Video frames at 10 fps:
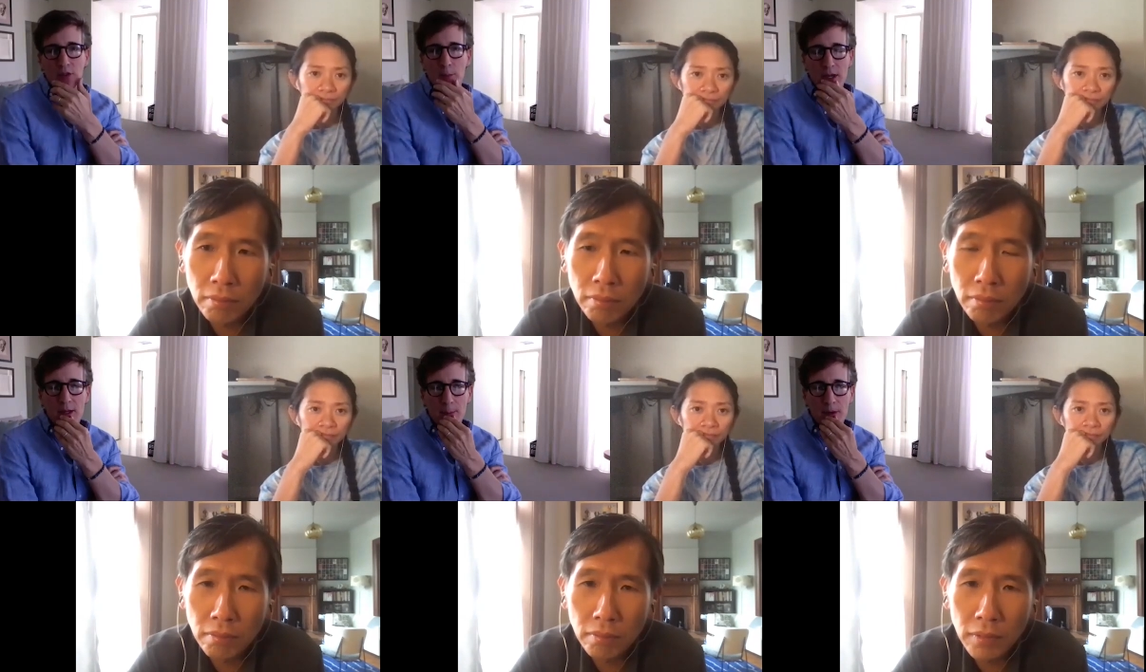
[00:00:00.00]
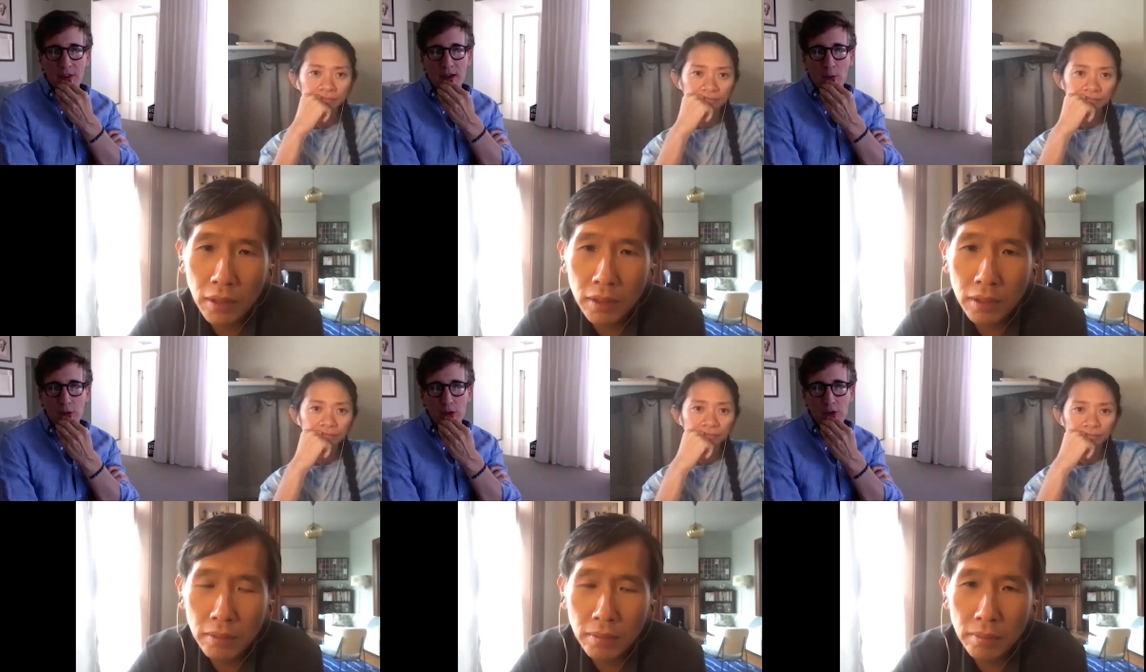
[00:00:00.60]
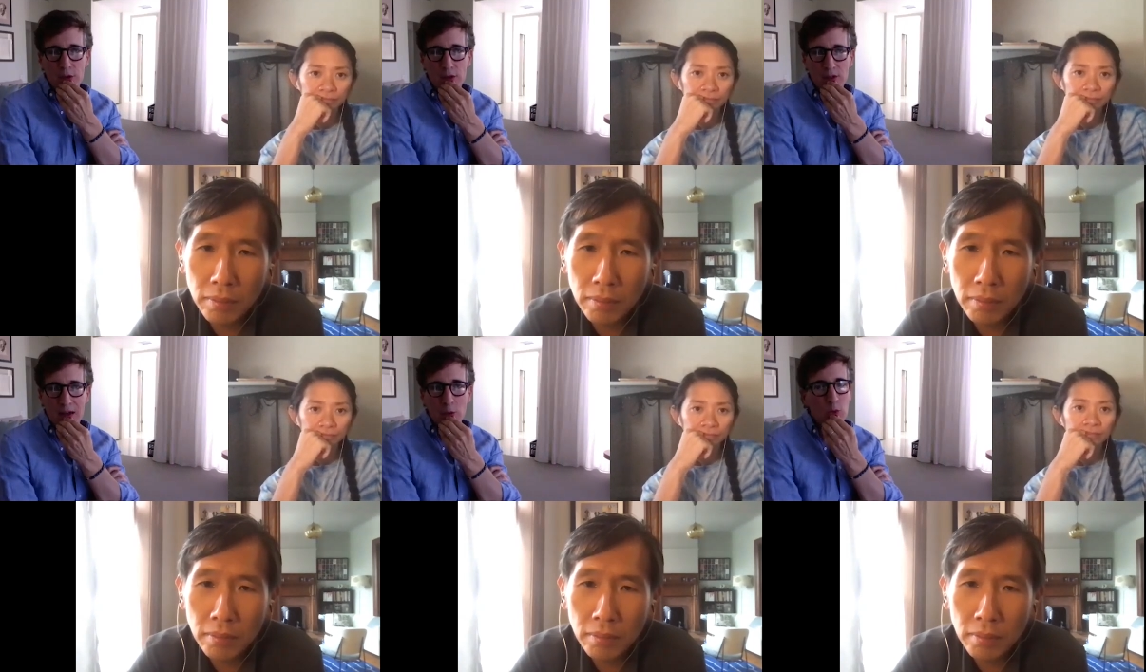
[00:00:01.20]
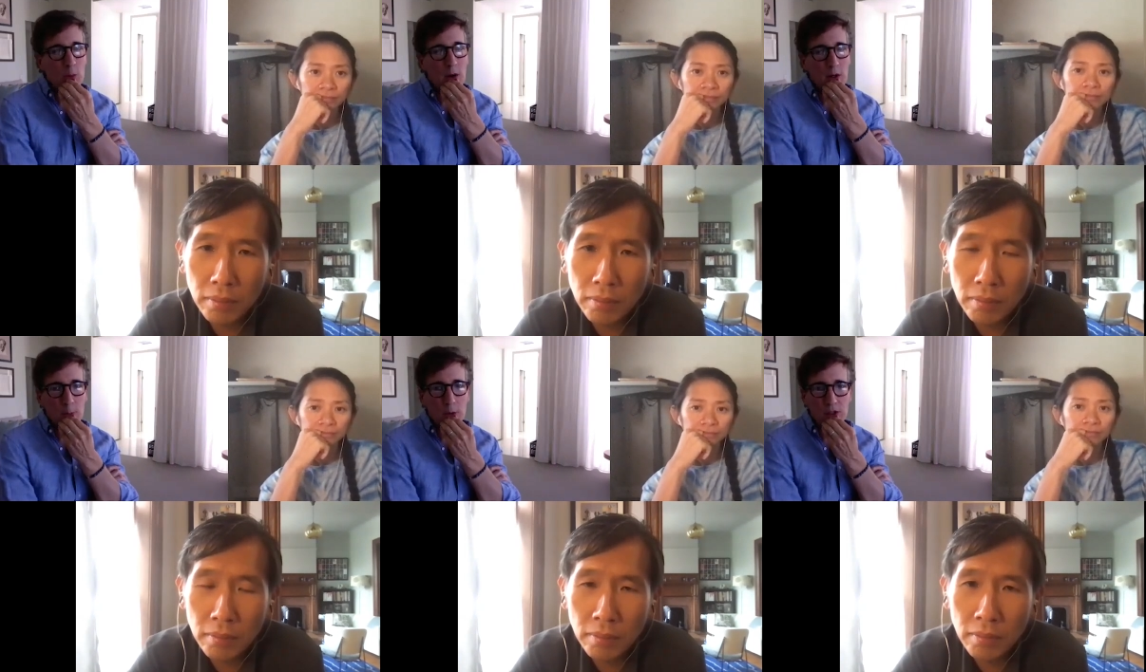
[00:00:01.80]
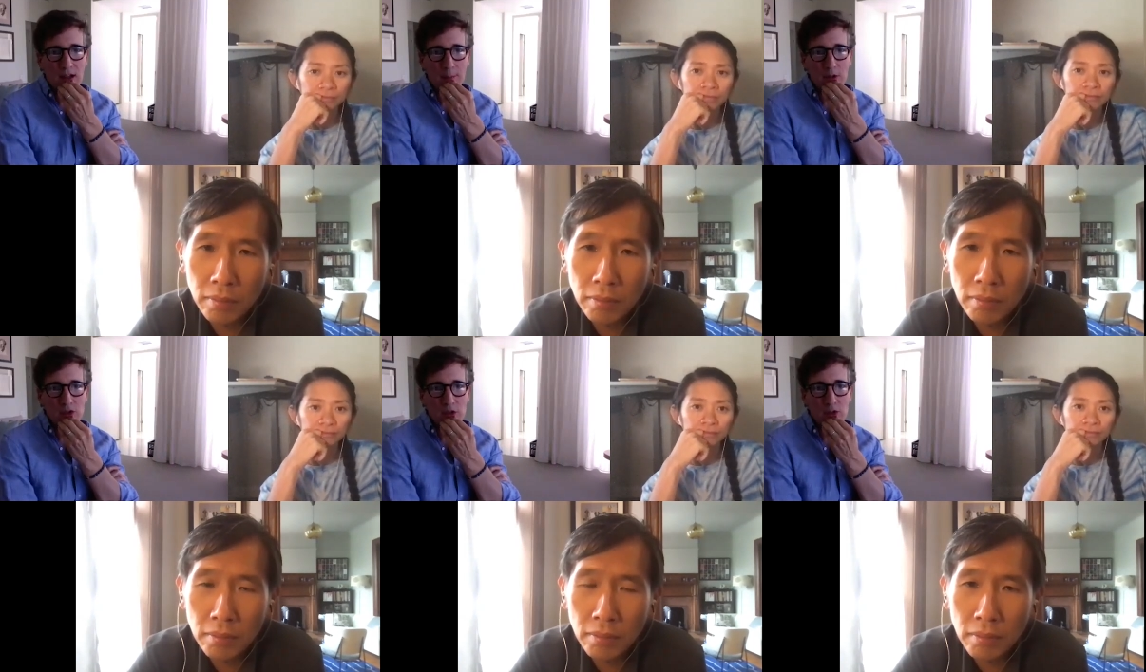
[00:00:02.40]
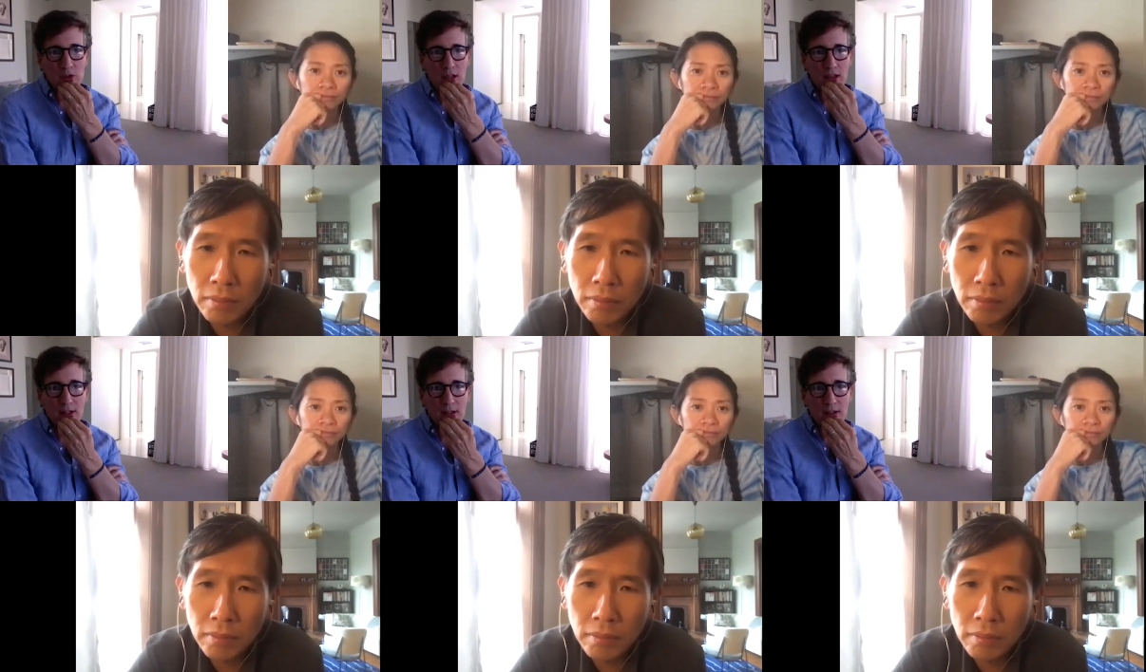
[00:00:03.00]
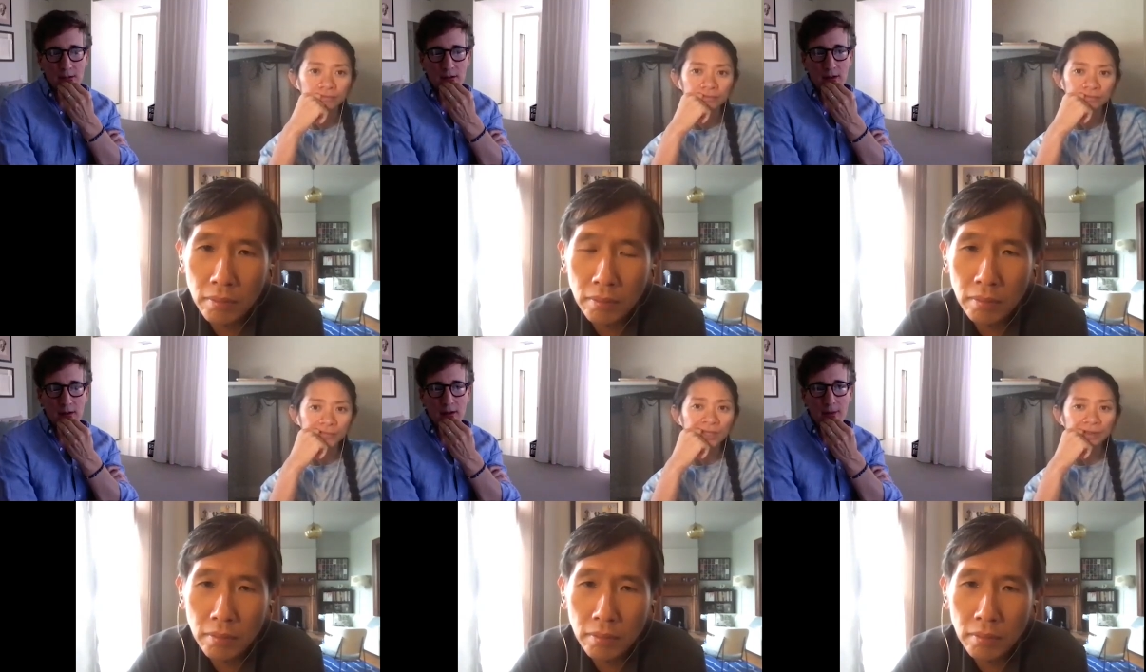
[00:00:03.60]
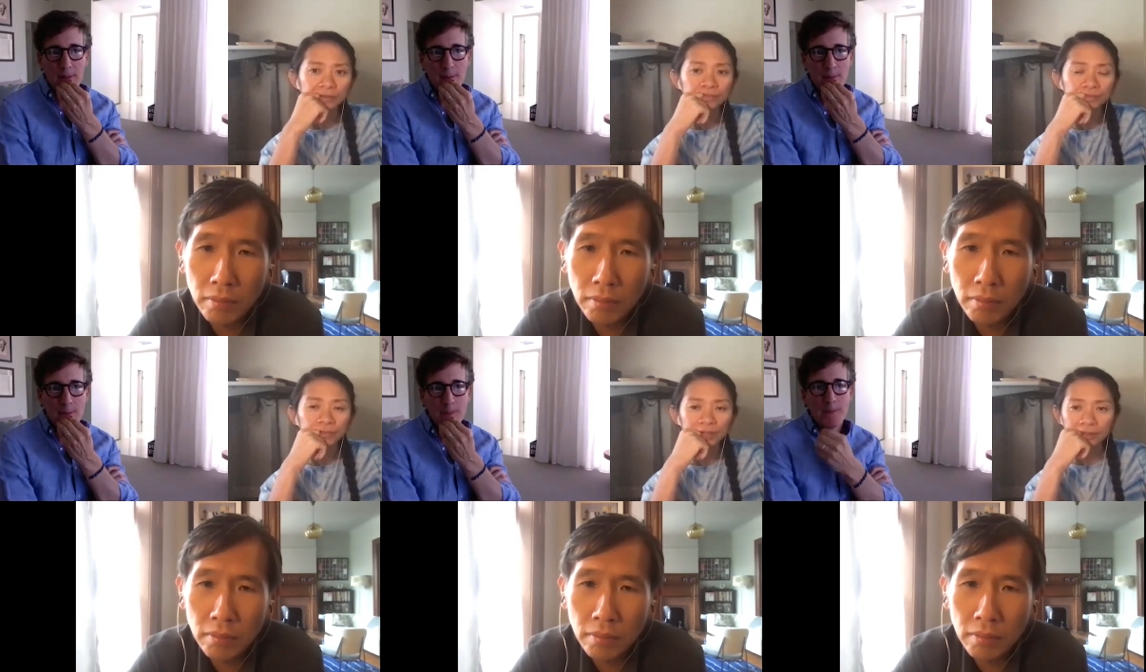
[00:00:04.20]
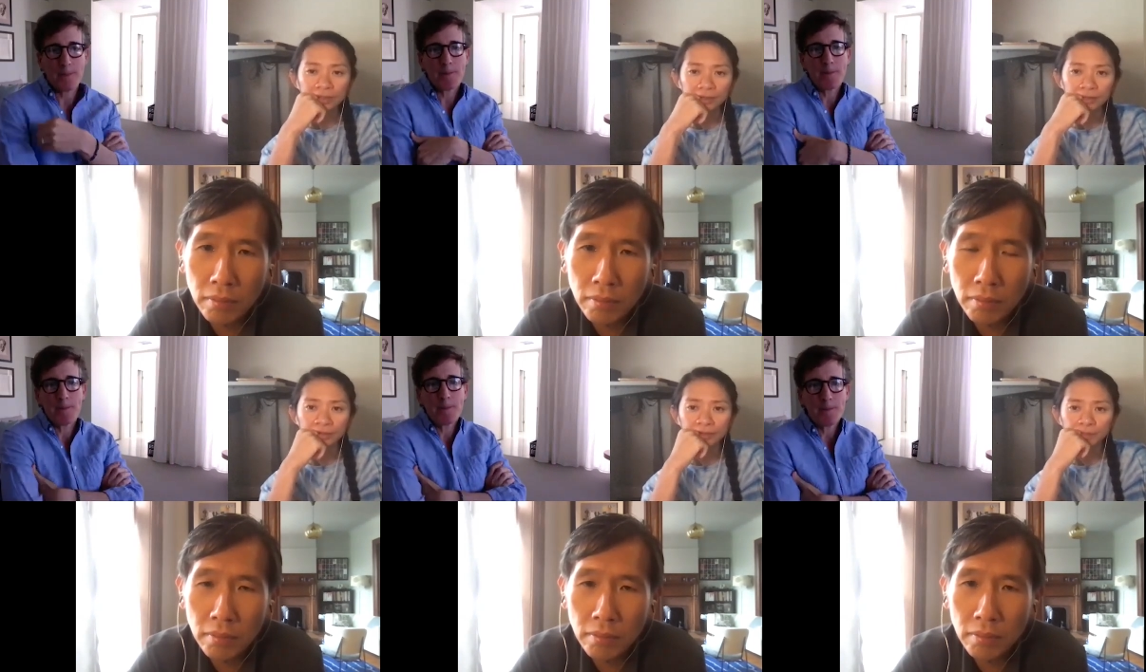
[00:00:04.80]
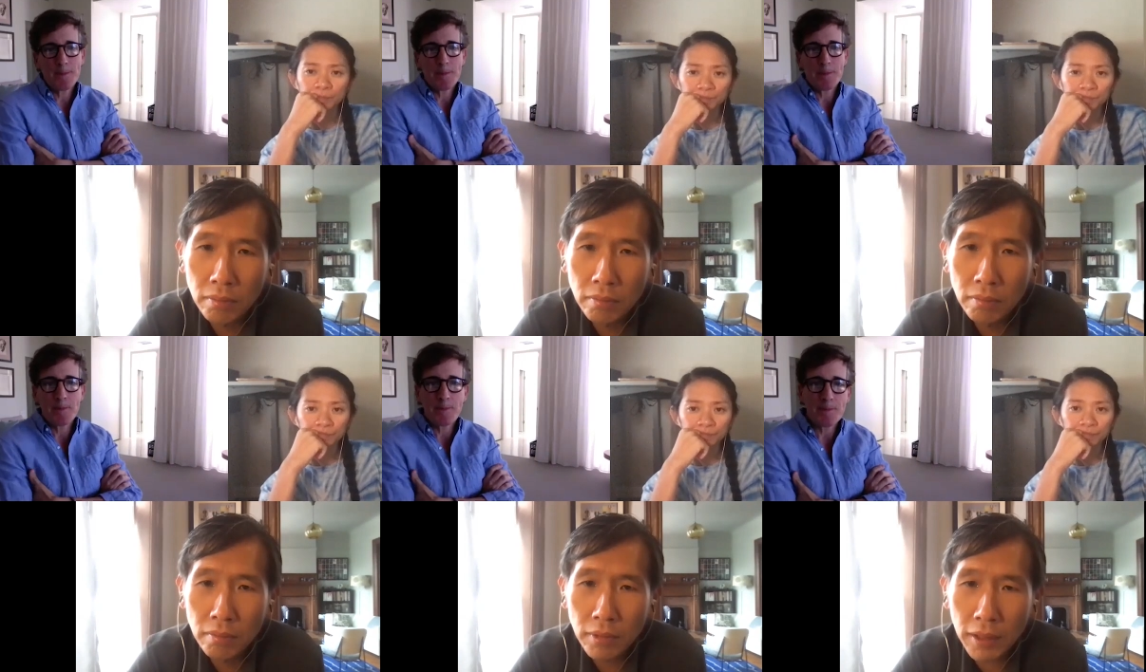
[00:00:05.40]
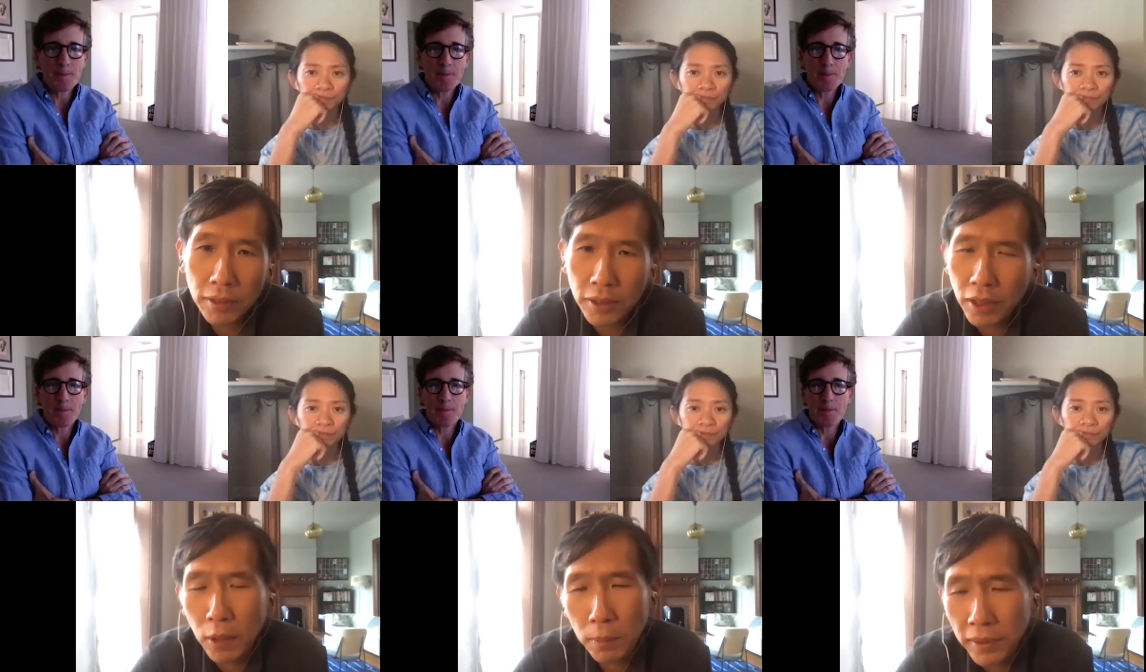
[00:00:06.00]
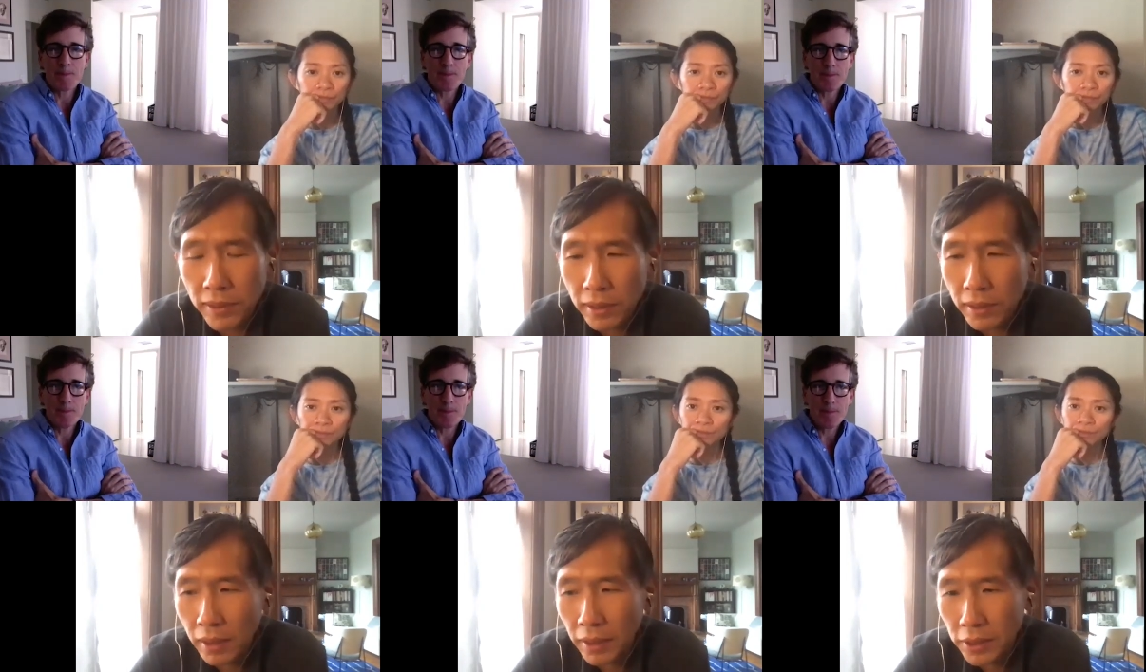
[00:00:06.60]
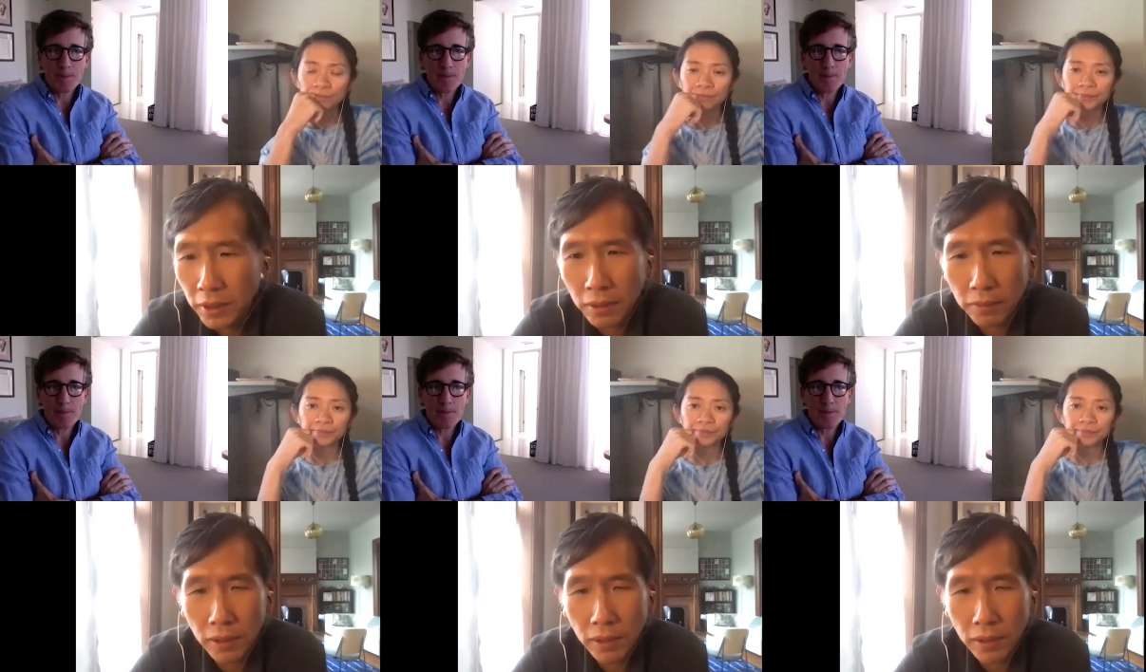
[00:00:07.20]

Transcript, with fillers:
Speaker 1: a bit. But that was that was a remarkable time to shoot.
Speaker 2: Yeah, I, I agree. Can you talk more about the selection of the